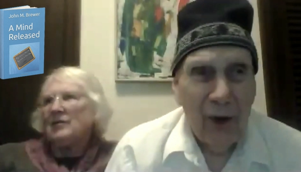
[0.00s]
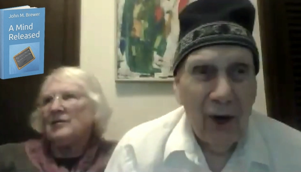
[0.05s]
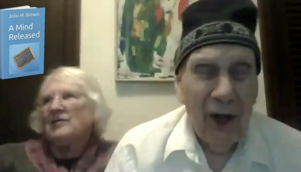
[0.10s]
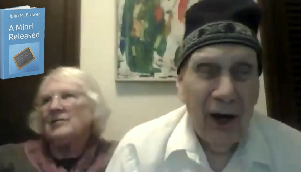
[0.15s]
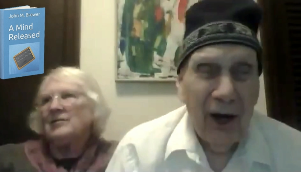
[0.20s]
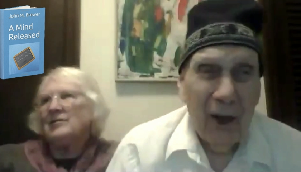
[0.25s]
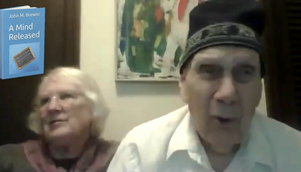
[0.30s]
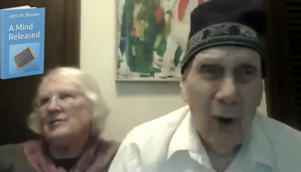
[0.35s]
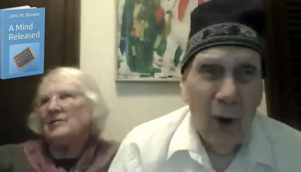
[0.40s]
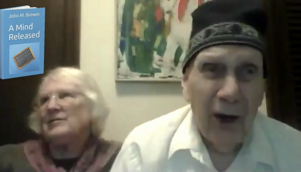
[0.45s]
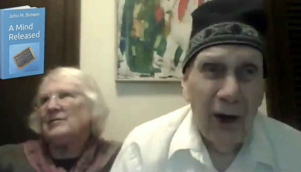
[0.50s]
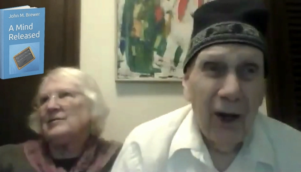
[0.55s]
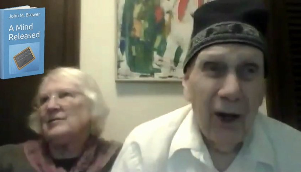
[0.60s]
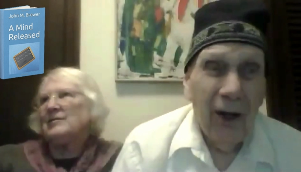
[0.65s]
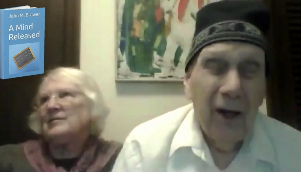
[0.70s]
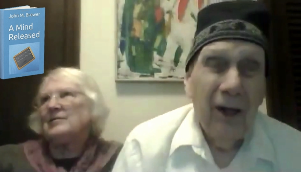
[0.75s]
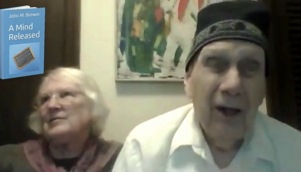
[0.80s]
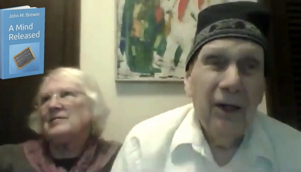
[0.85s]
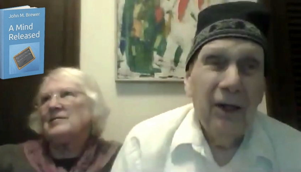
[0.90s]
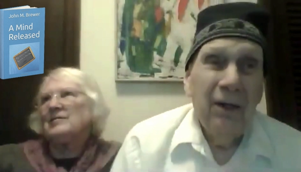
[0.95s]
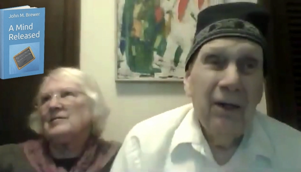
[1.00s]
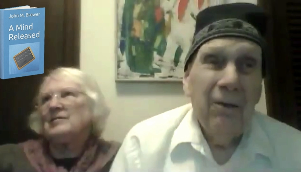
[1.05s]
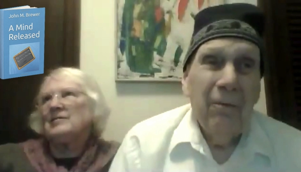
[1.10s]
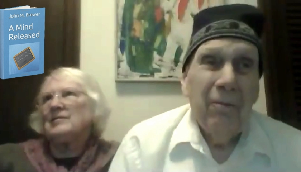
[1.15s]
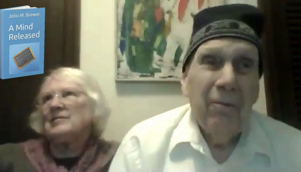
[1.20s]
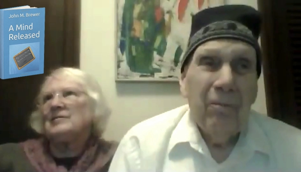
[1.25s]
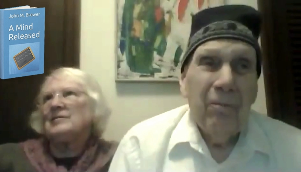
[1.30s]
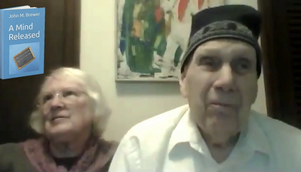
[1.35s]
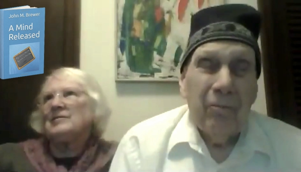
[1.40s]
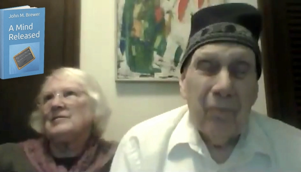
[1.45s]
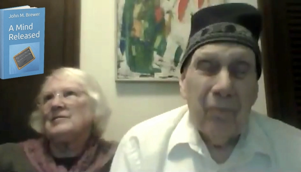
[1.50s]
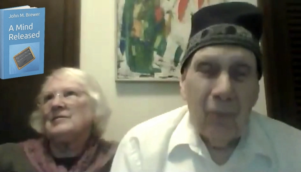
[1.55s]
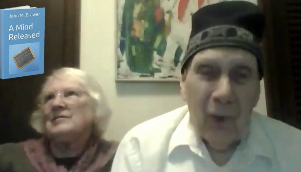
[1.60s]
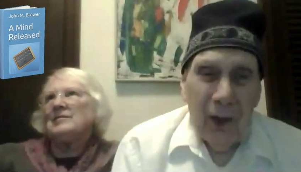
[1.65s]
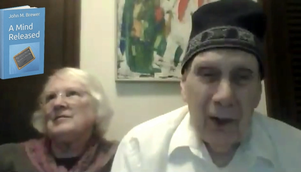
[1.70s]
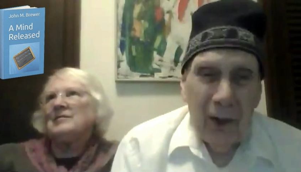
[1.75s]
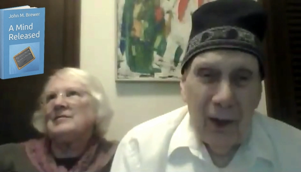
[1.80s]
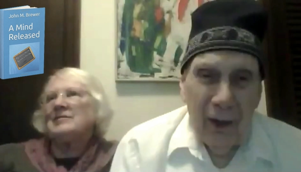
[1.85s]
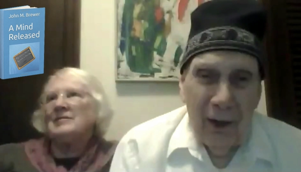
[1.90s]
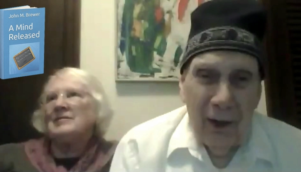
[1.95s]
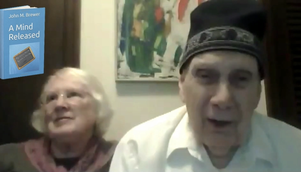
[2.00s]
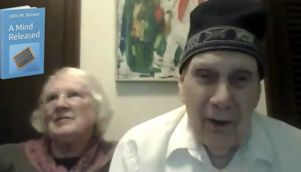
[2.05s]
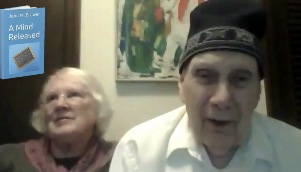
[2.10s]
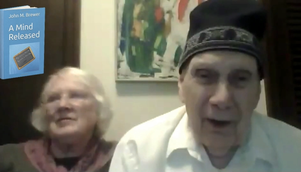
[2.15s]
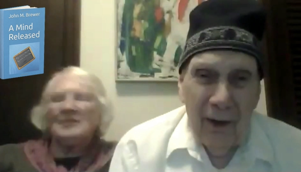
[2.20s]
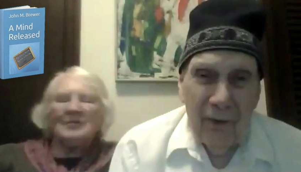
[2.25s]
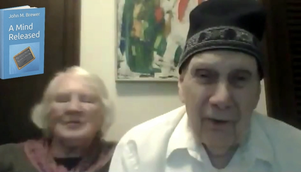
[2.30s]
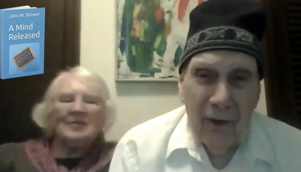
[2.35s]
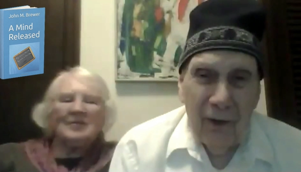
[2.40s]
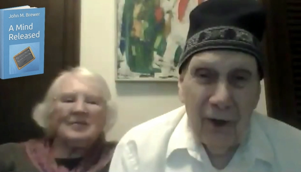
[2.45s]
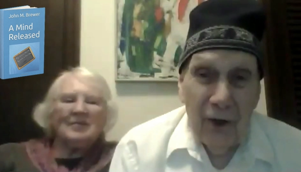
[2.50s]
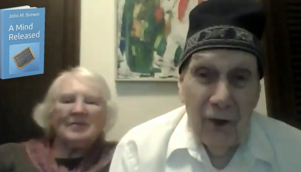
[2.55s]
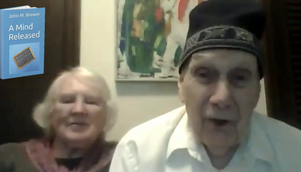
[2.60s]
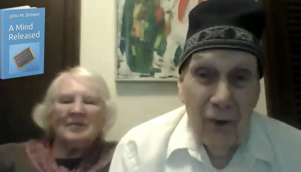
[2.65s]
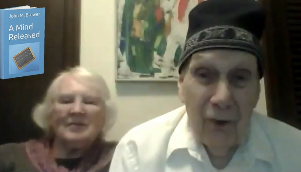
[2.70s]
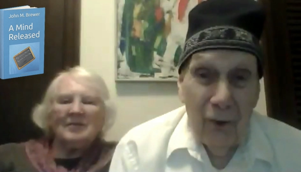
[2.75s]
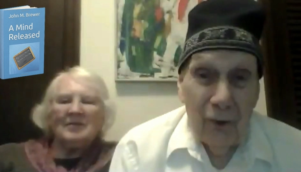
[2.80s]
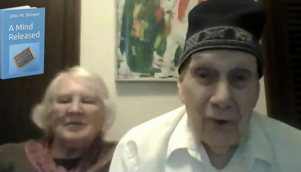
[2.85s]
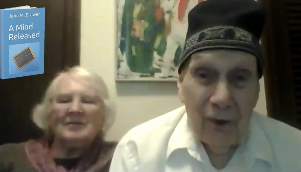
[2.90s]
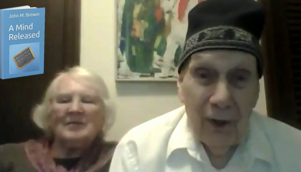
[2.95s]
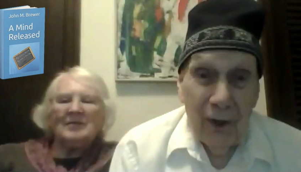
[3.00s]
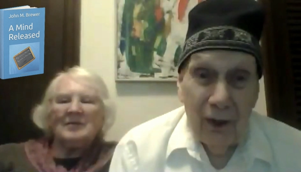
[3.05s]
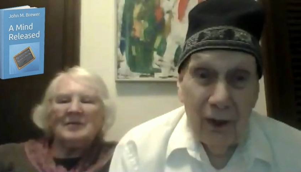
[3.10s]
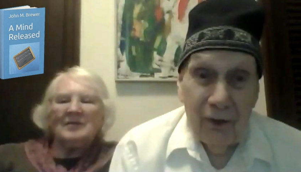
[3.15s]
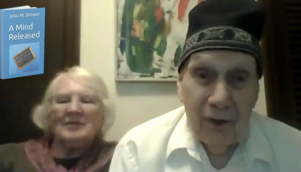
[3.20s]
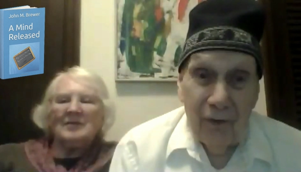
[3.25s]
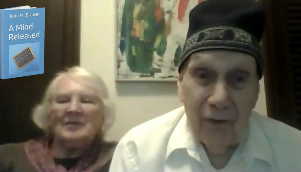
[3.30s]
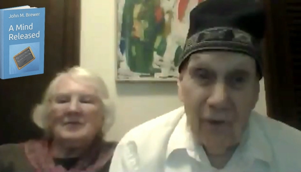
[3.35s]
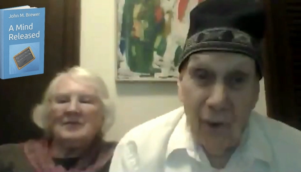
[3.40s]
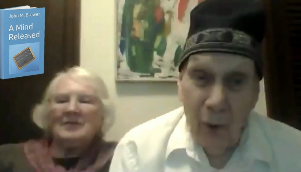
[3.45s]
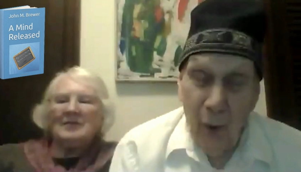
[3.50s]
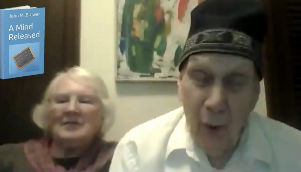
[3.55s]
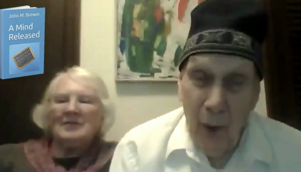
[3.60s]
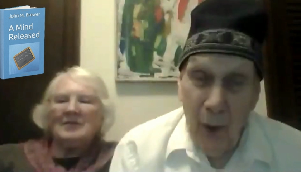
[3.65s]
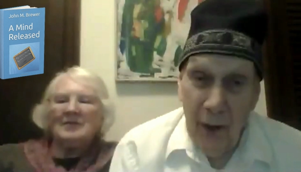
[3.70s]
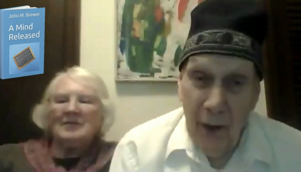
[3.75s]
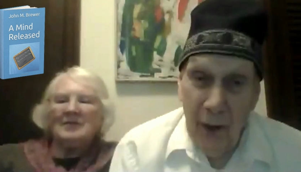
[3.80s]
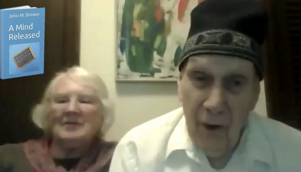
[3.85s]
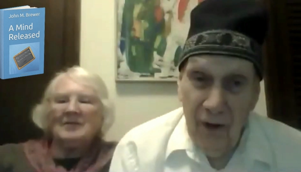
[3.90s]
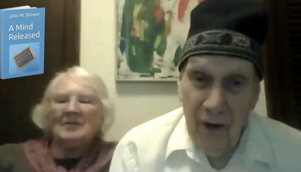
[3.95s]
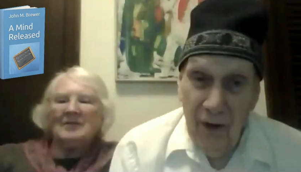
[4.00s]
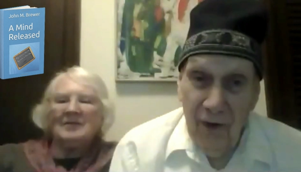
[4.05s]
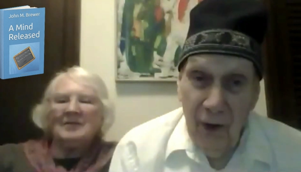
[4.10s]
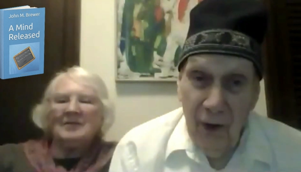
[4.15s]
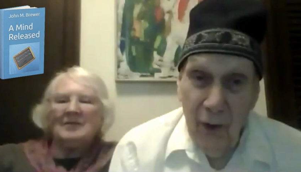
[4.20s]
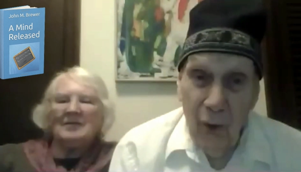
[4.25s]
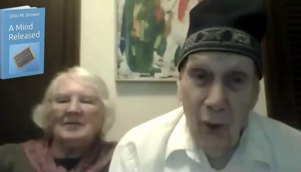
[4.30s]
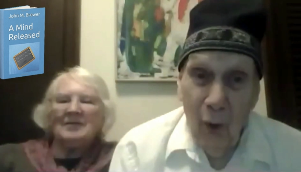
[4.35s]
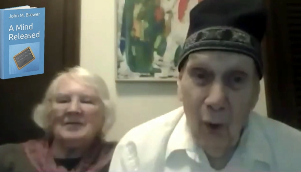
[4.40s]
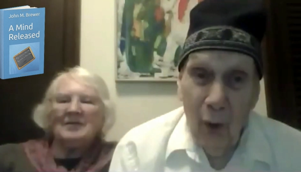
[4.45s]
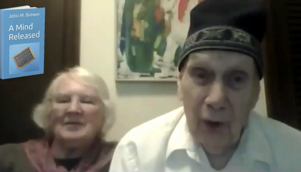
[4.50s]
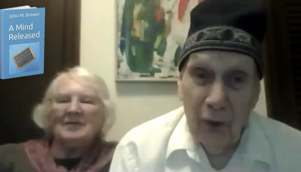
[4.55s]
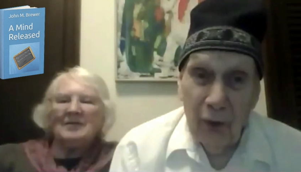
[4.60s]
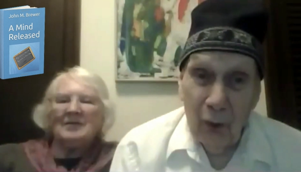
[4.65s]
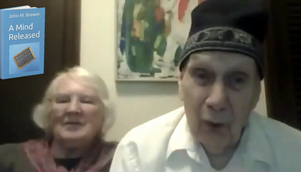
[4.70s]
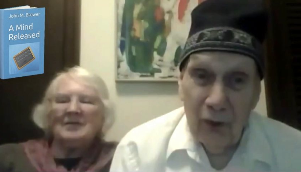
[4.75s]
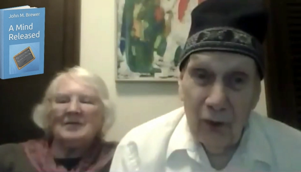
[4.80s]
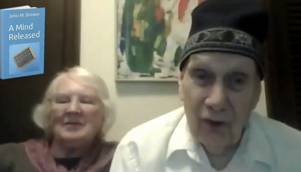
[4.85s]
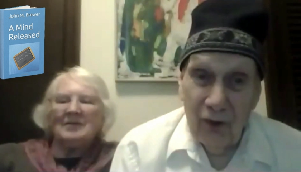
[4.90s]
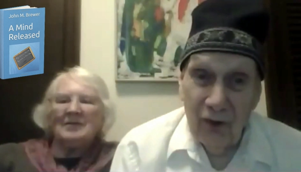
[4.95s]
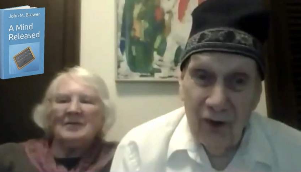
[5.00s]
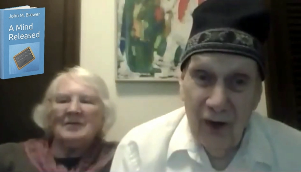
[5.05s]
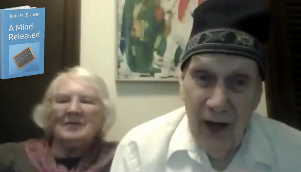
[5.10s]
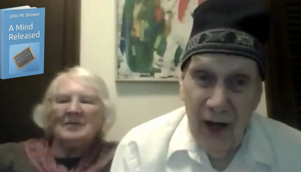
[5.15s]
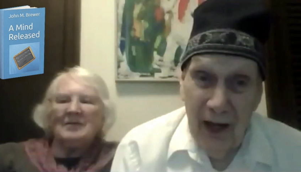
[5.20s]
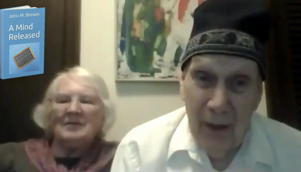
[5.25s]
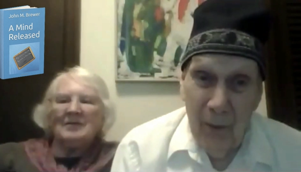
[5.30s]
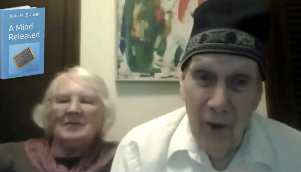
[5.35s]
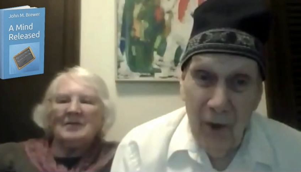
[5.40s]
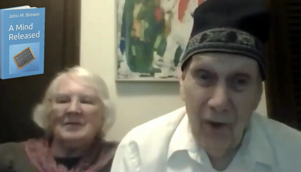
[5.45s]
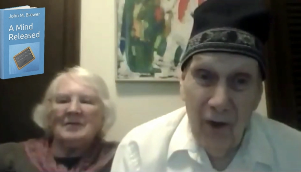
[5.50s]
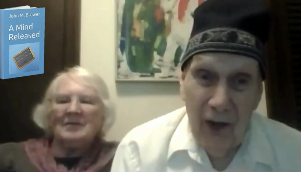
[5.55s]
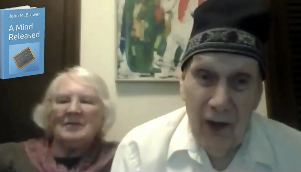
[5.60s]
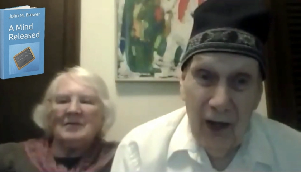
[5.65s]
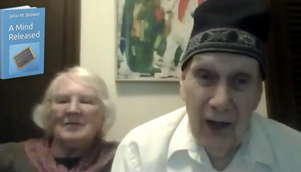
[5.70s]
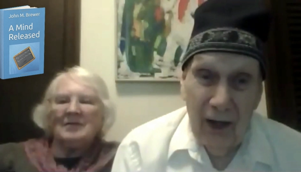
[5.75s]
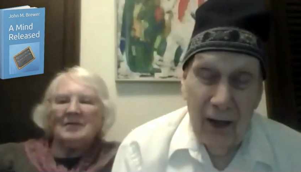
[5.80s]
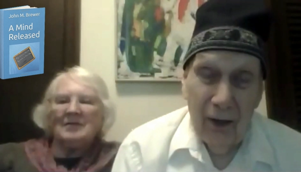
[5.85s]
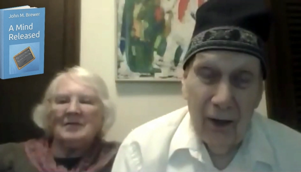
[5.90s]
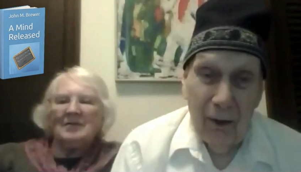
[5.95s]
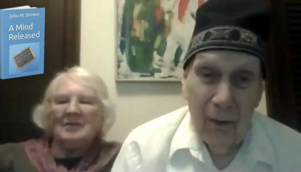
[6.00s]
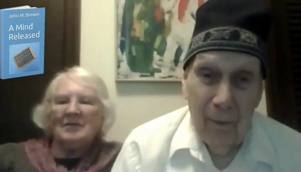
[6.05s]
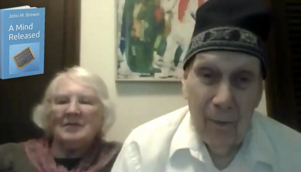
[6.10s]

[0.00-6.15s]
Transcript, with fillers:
Speaker 1: anyway. Uh, and the Q stands for Query View, which was this name of the uh,